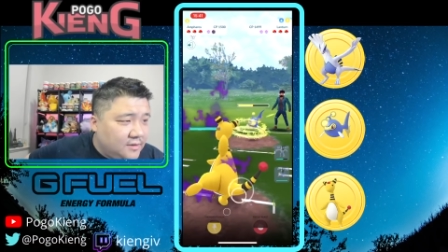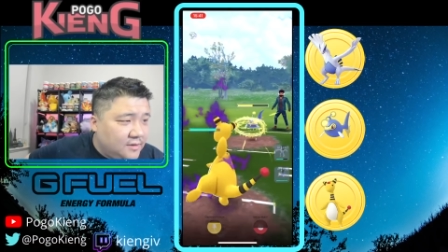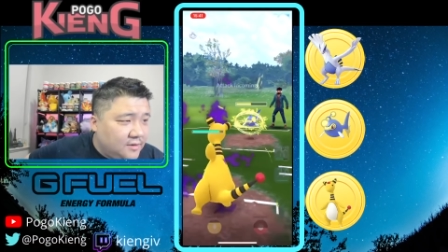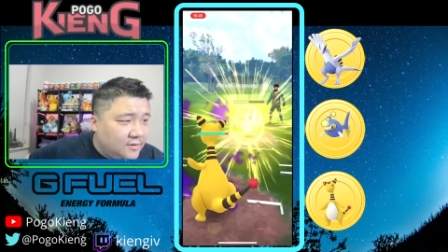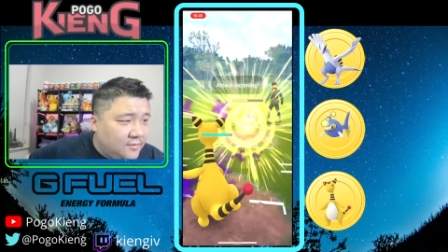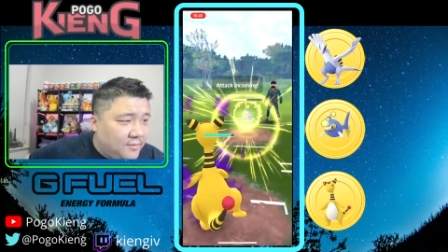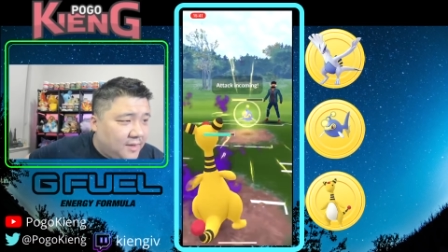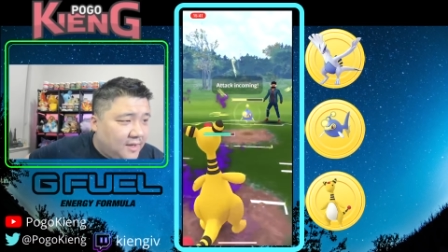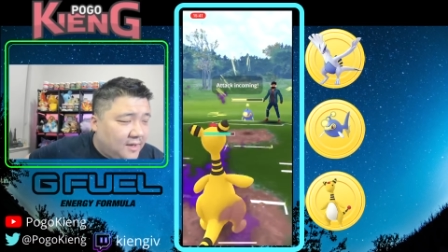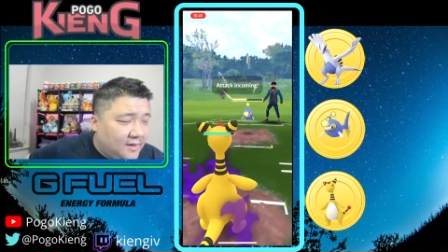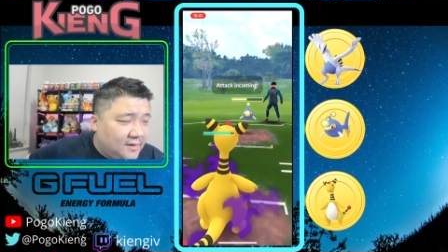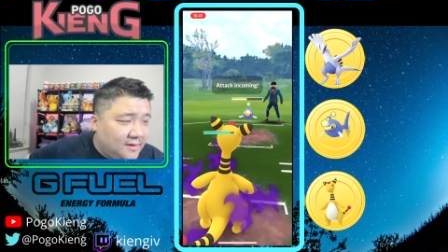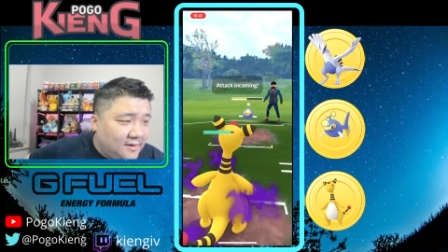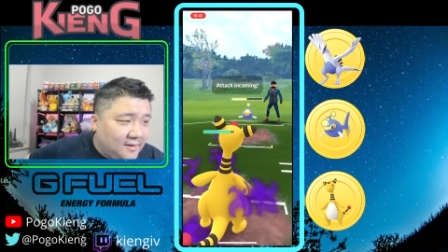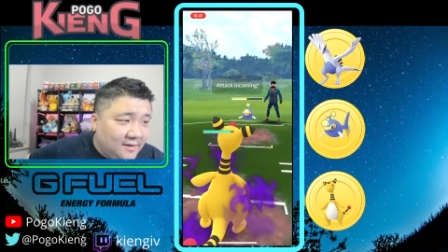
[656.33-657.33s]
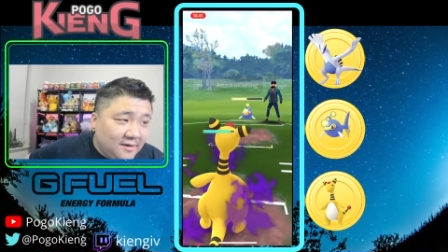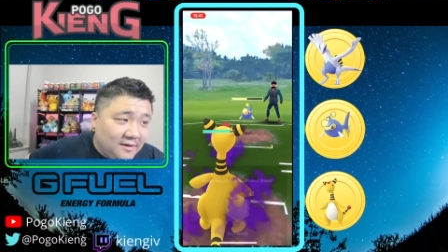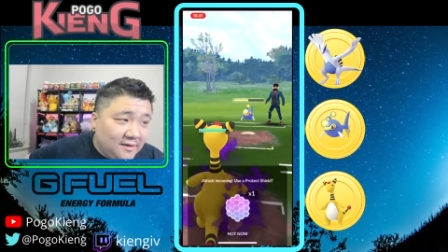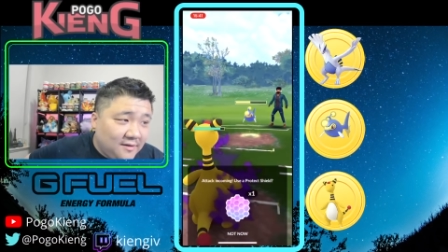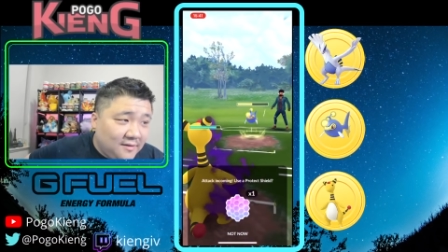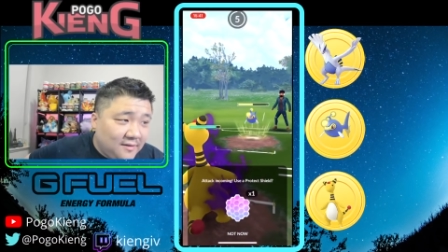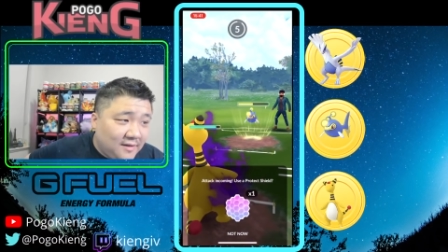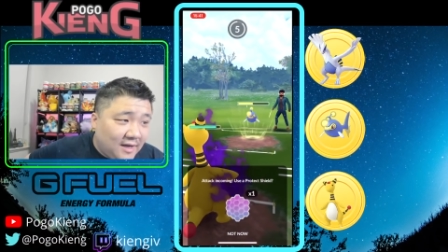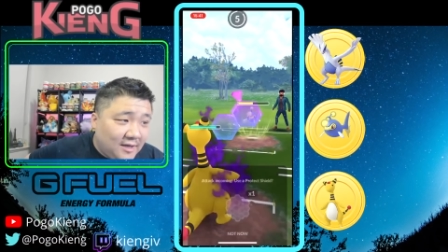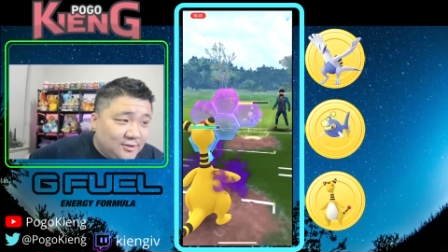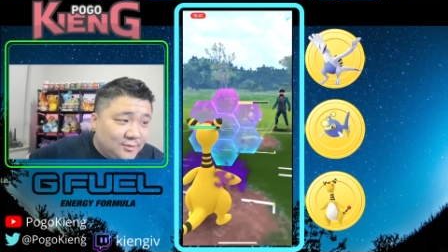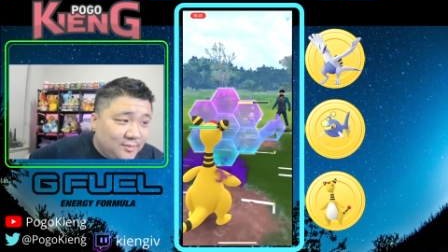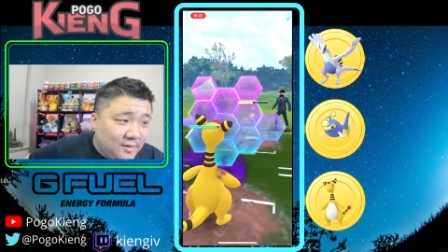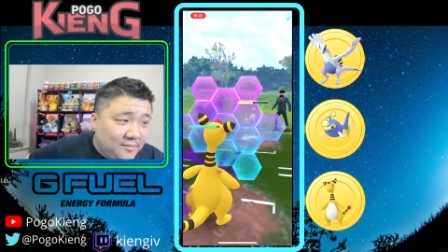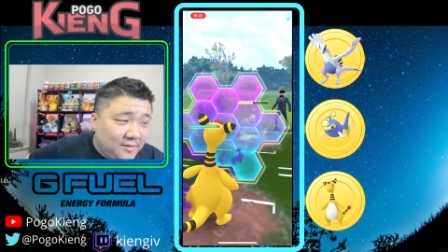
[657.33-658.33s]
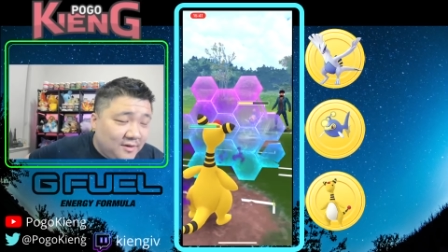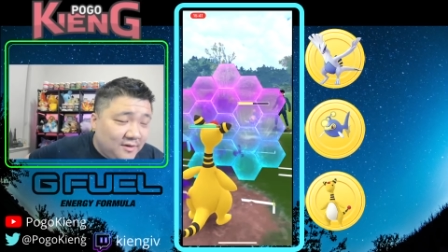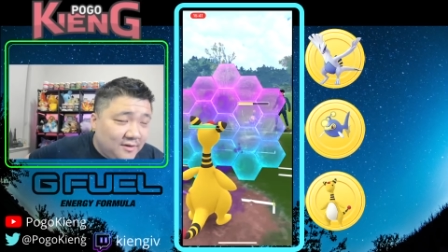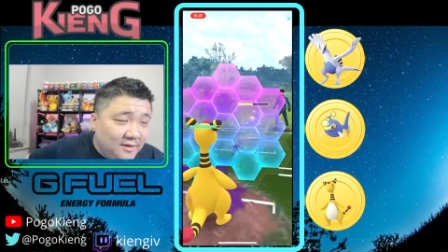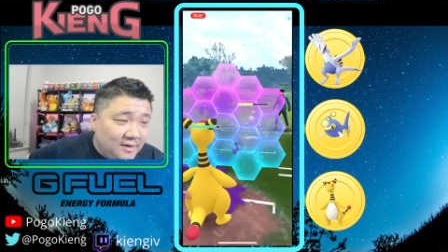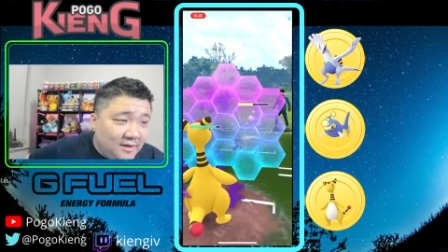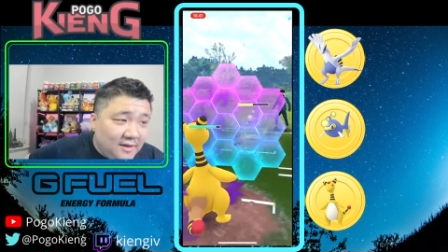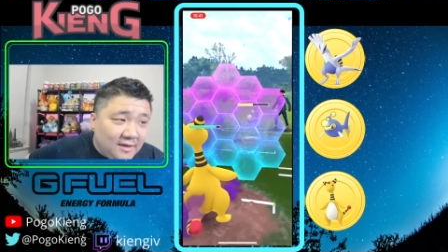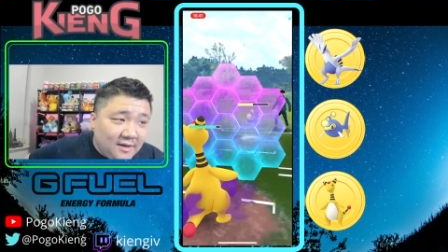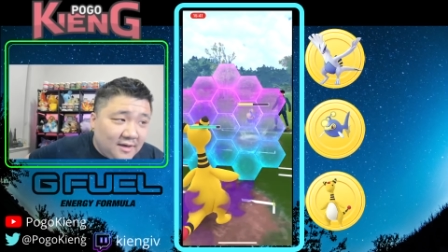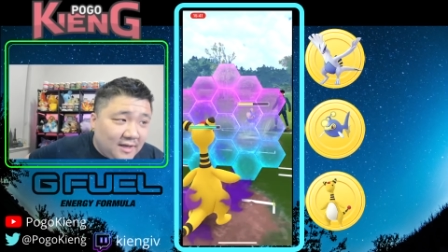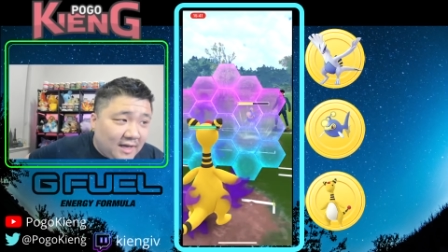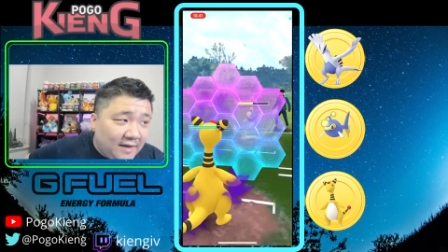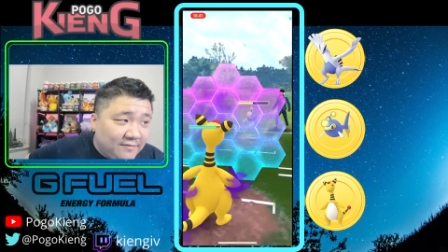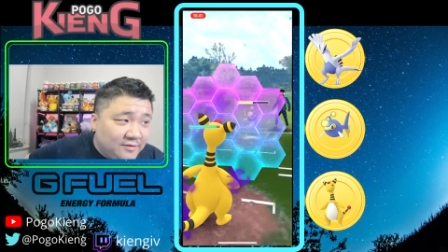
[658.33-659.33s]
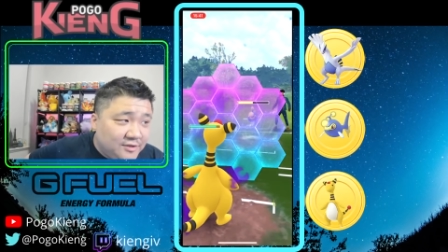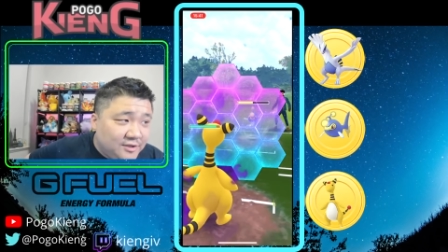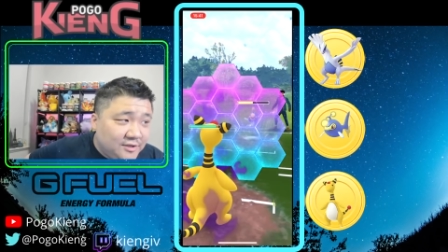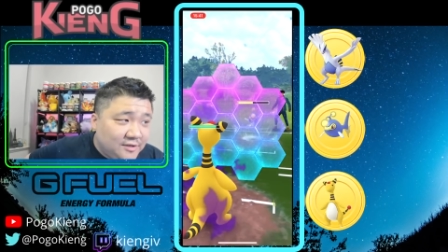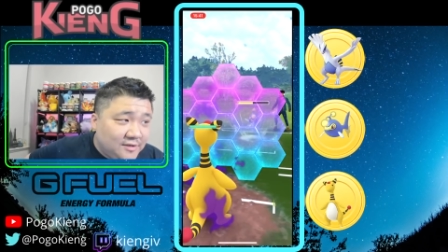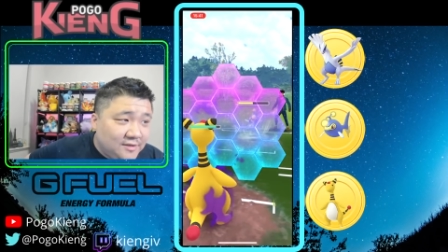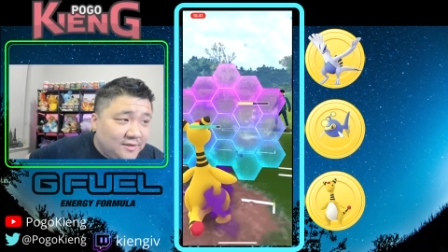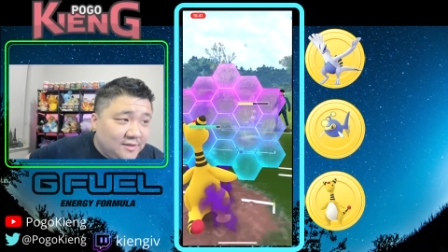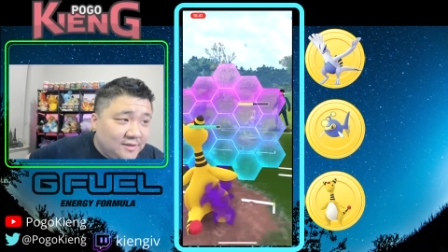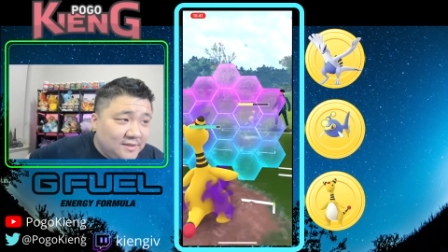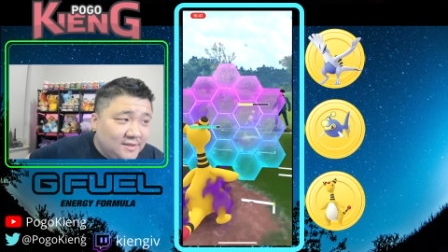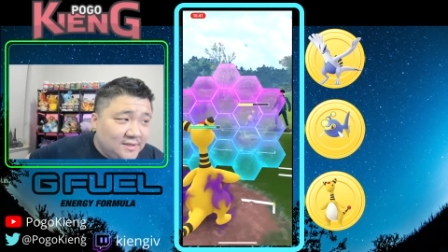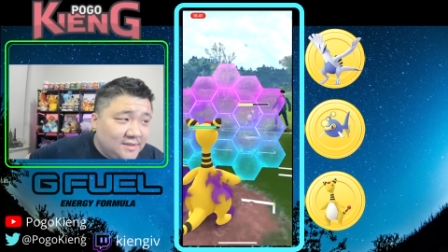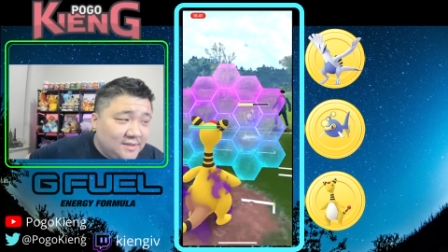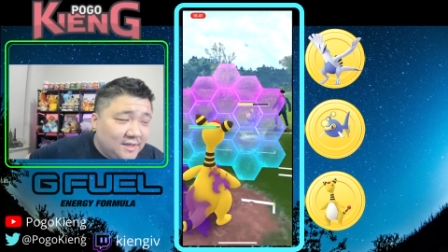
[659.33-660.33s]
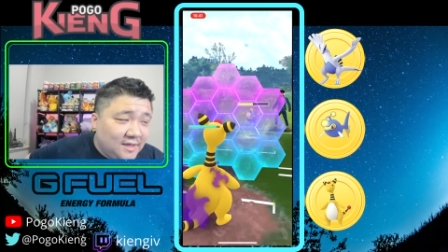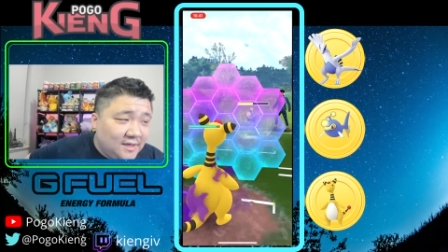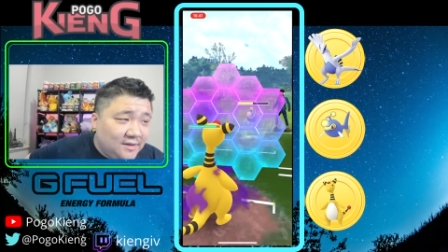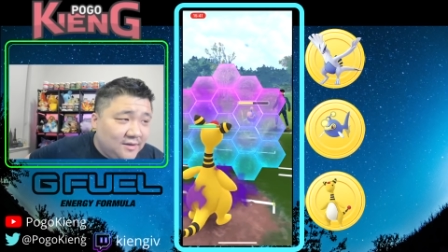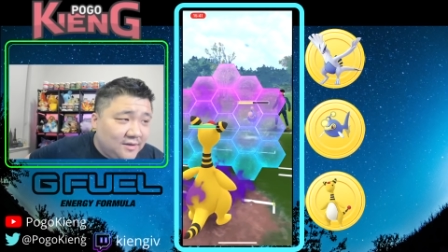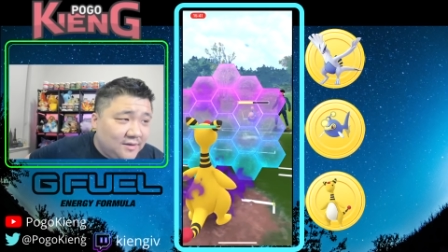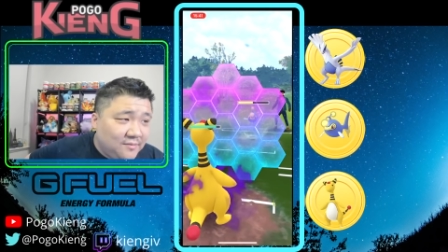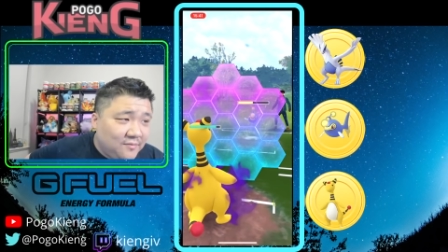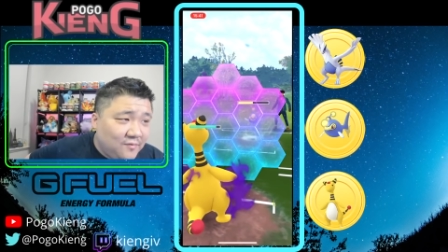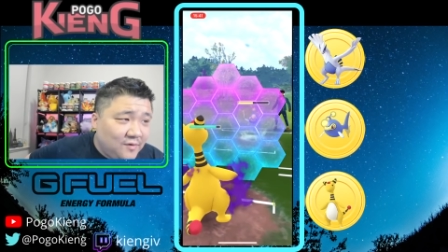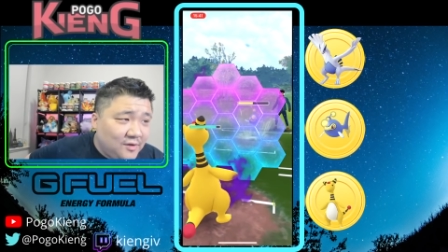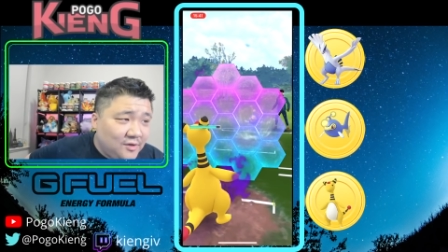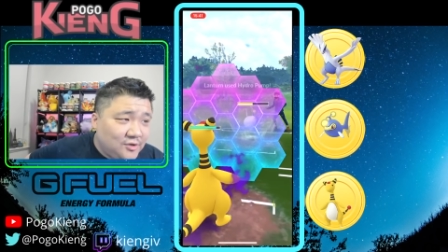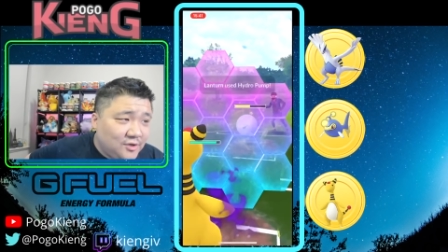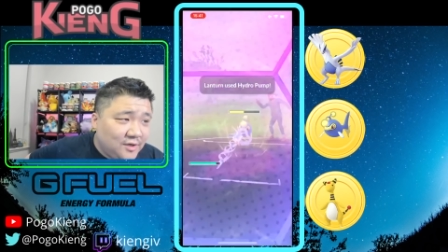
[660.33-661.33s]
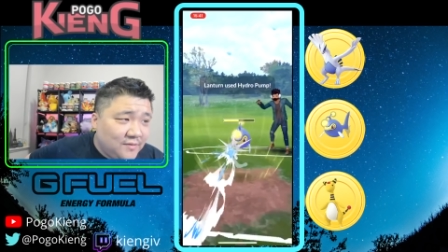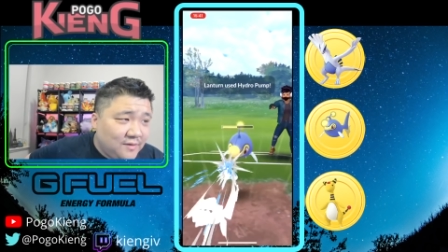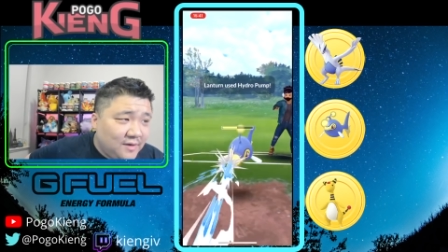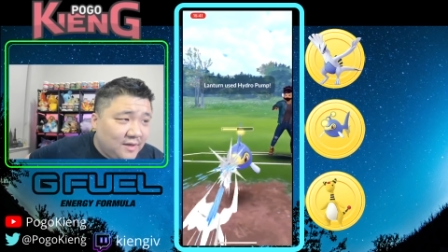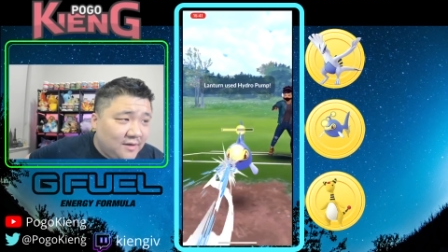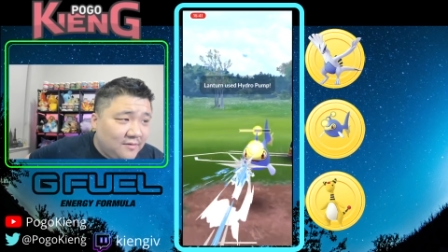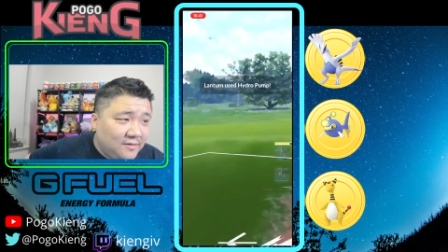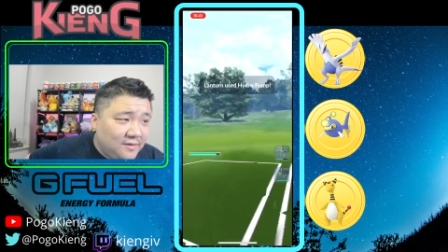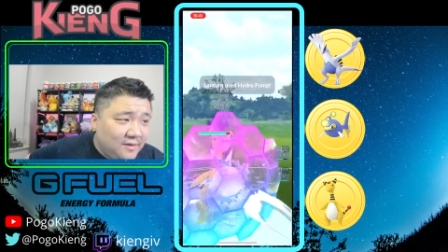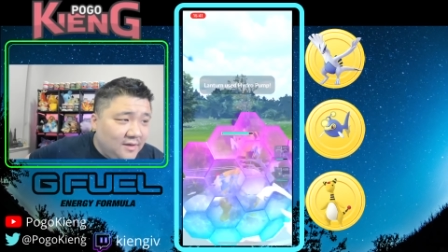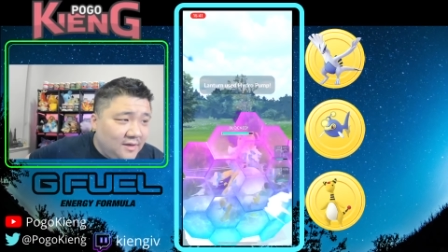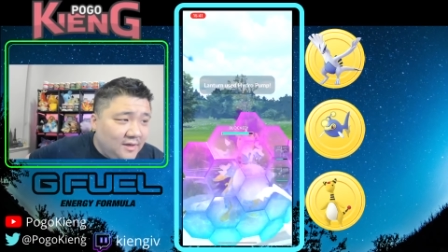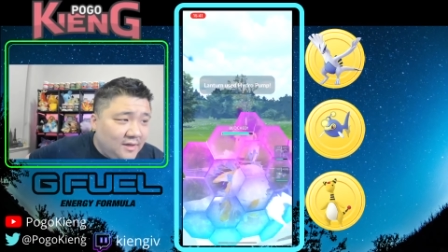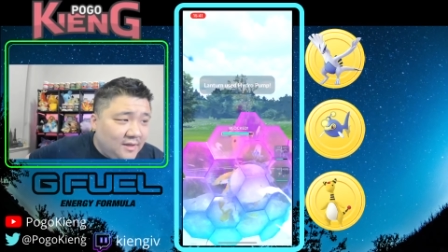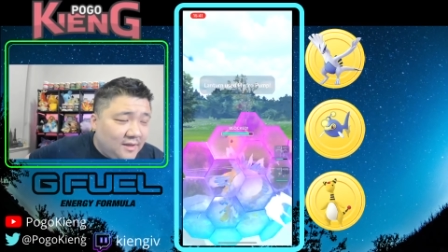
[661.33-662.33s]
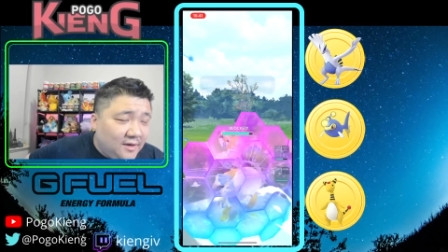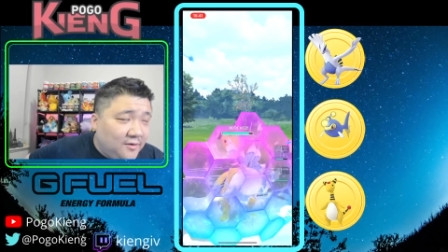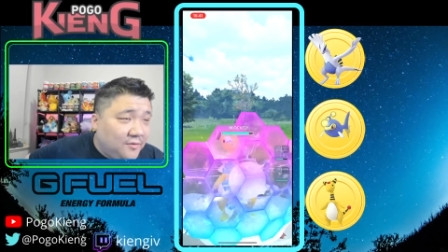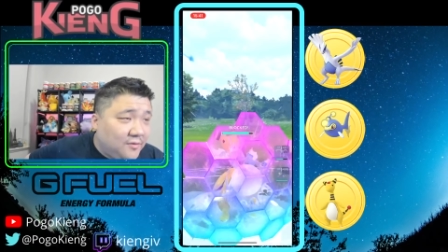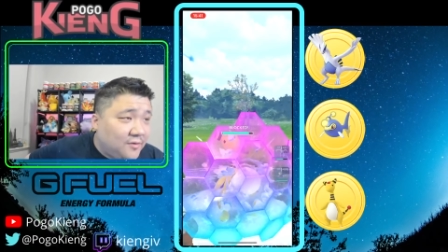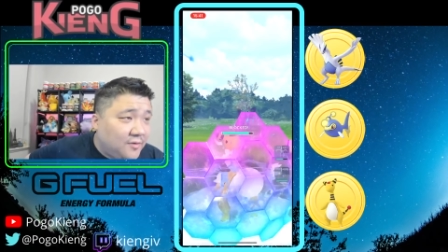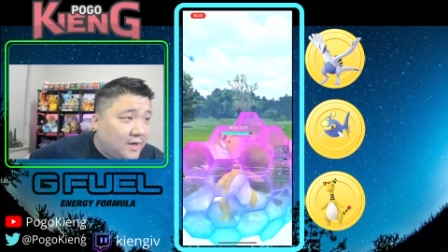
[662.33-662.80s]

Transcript: Oh man, they're gonna hydro pump here. Gonna have to shield. This is uh, looking really tricky right now. They do throw the